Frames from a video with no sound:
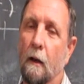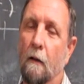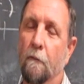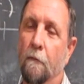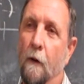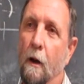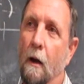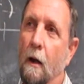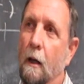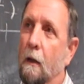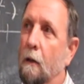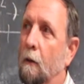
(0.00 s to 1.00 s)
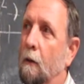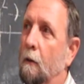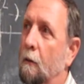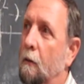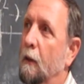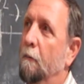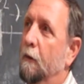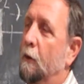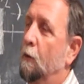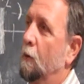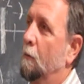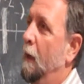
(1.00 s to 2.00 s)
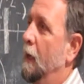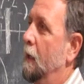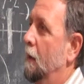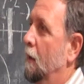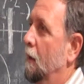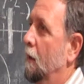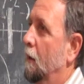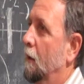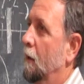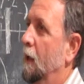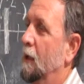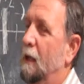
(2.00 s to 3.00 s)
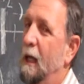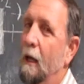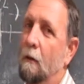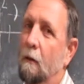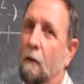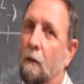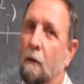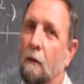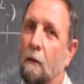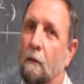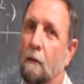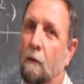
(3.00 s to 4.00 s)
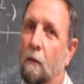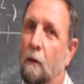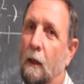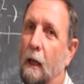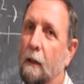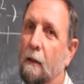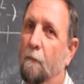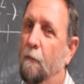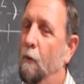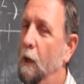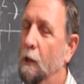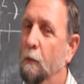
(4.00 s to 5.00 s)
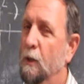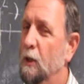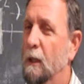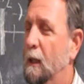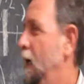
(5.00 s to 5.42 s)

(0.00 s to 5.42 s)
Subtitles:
a fly, if it could make a sound or had a voice which it